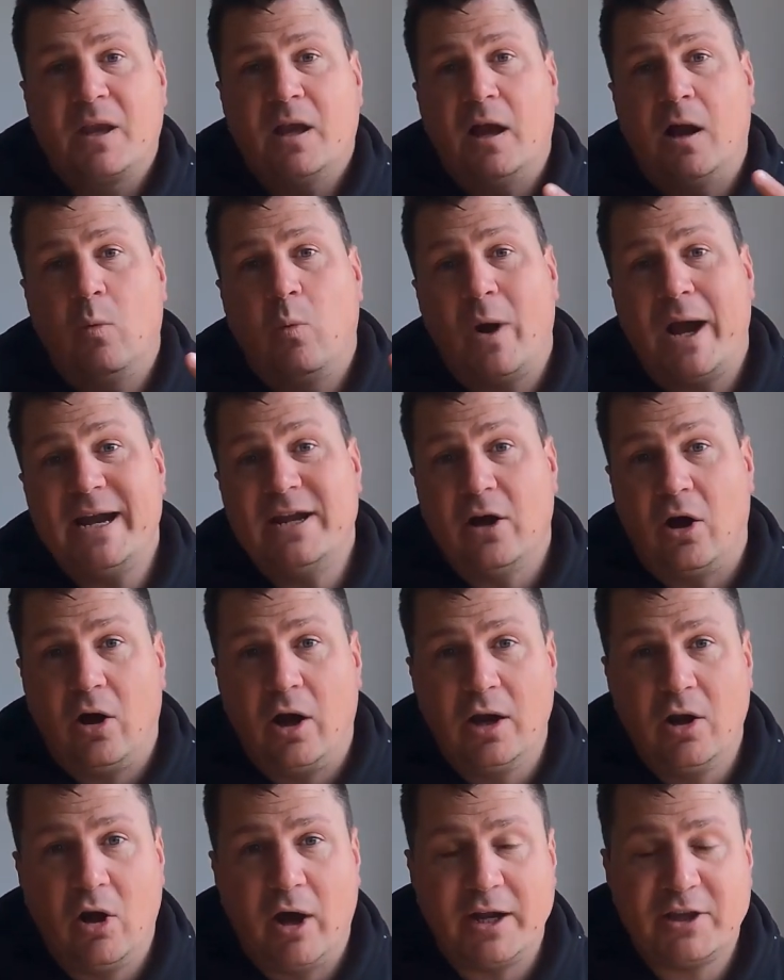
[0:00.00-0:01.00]
A way that
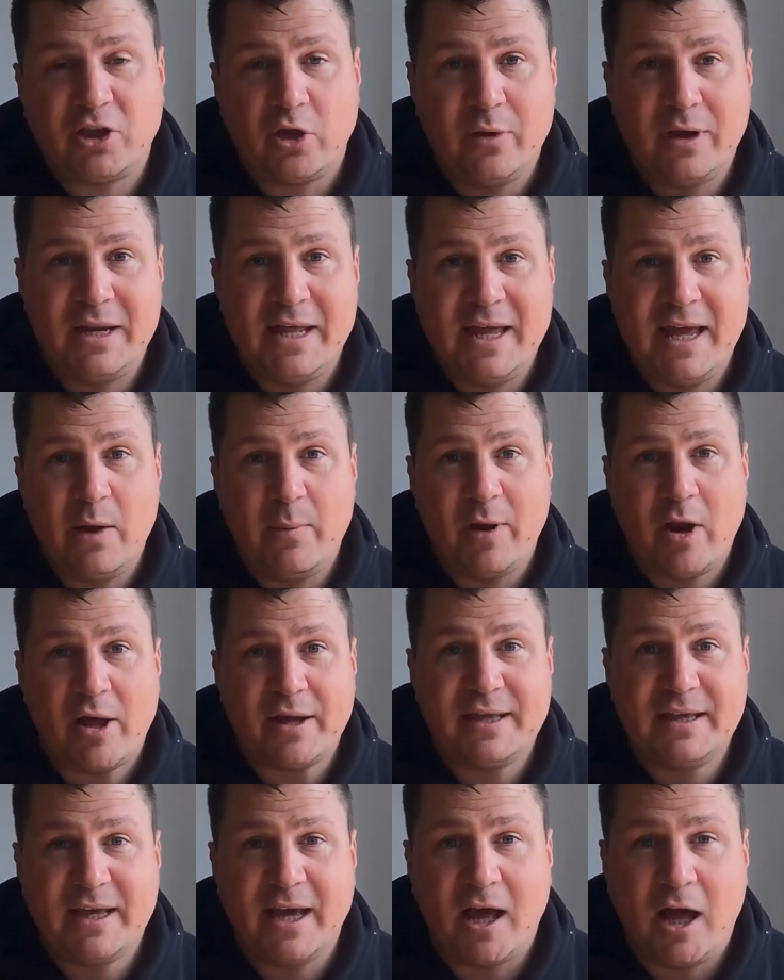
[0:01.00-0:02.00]
I like doing here when I
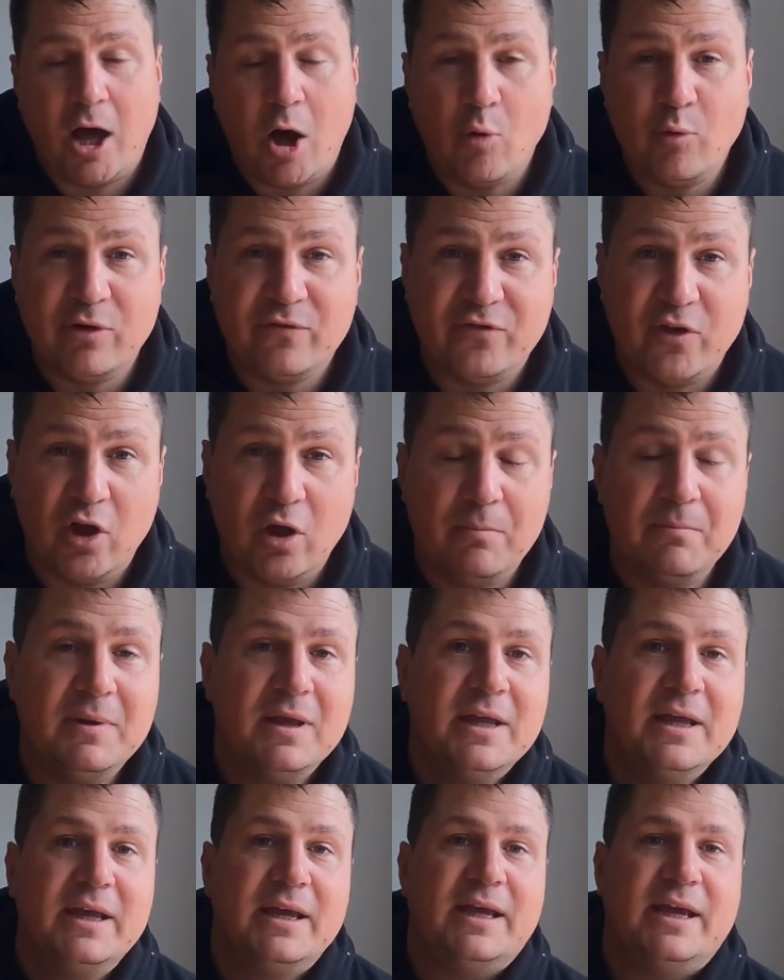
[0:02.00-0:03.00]
can get hold of them
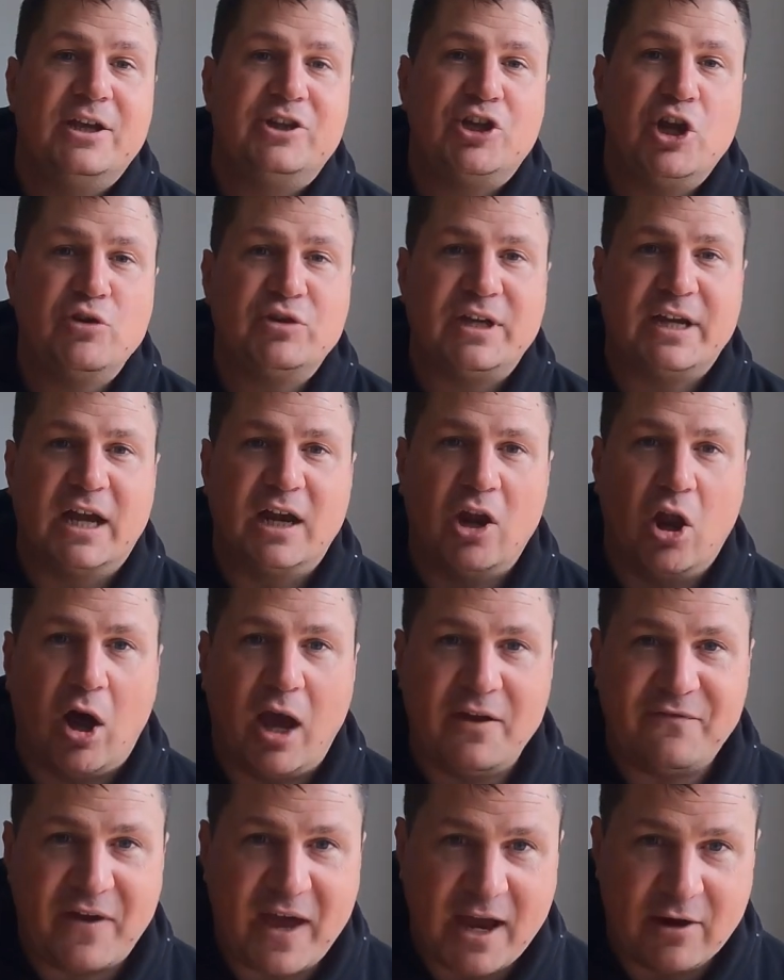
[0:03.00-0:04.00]
is using a
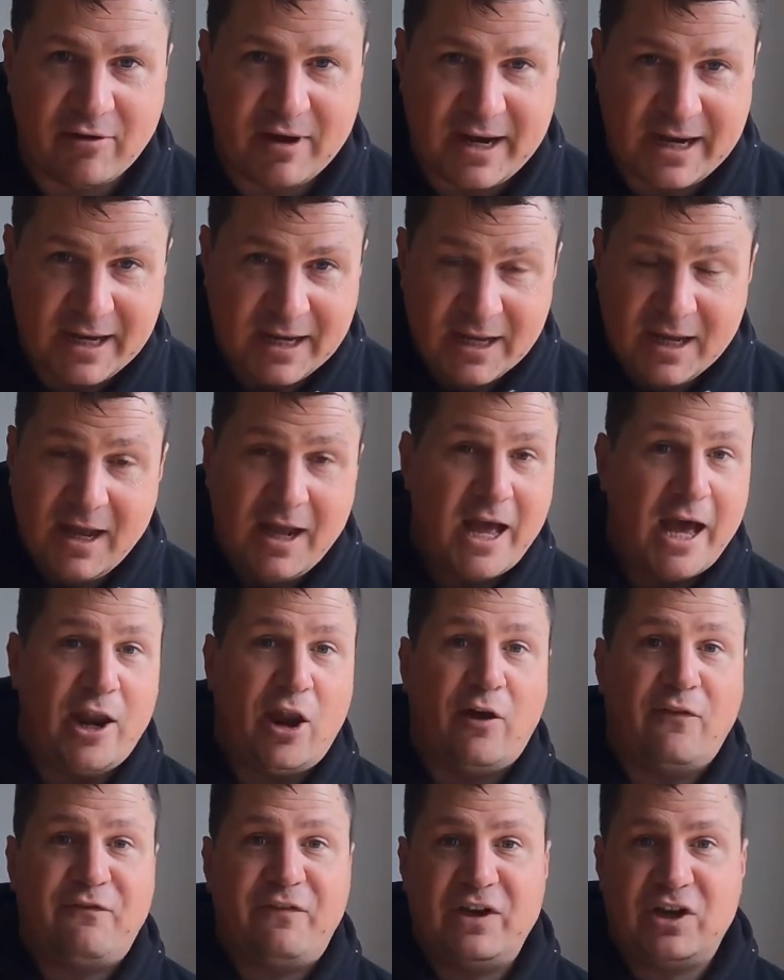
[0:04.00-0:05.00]
live herring, and
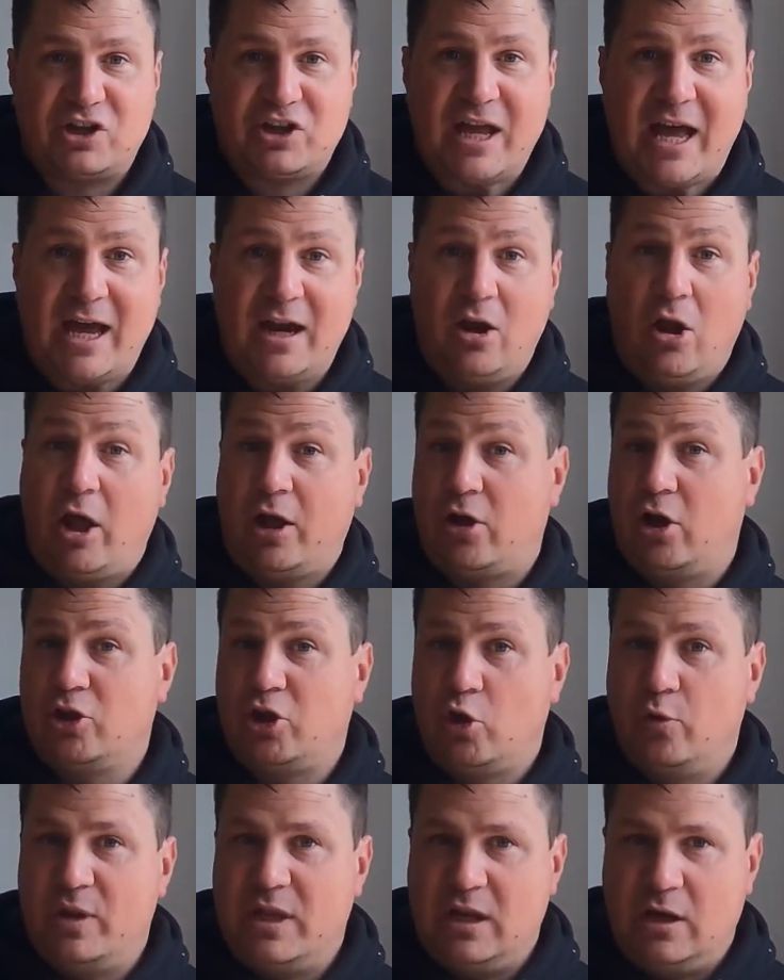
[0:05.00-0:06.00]
I'll fish that like I
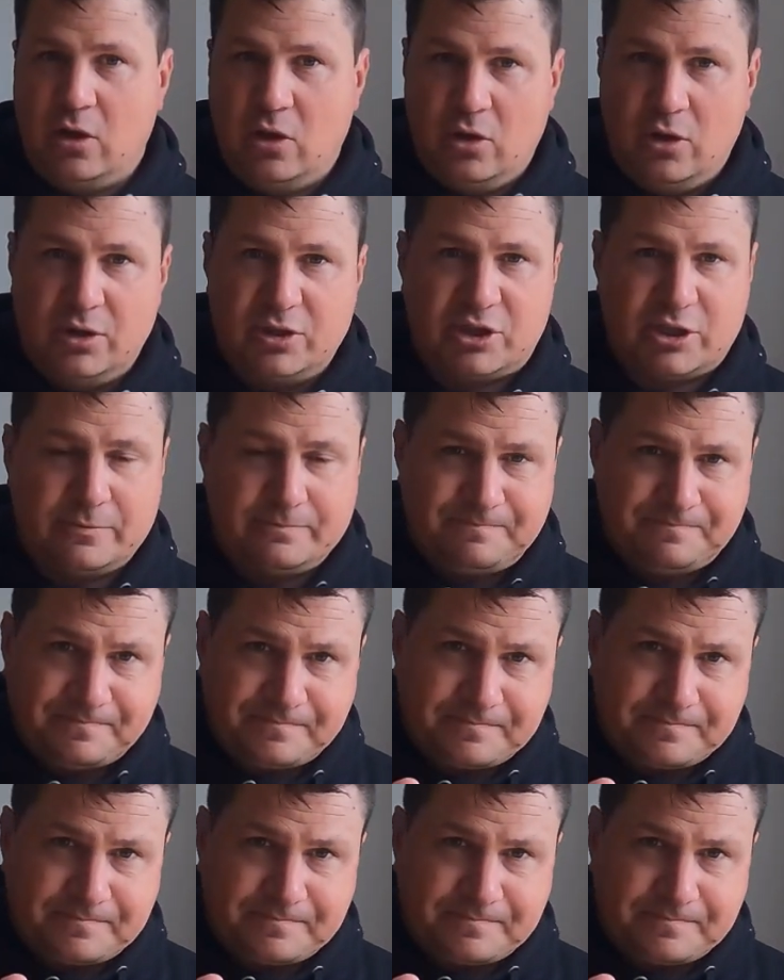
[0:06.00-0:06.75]
do with the lures.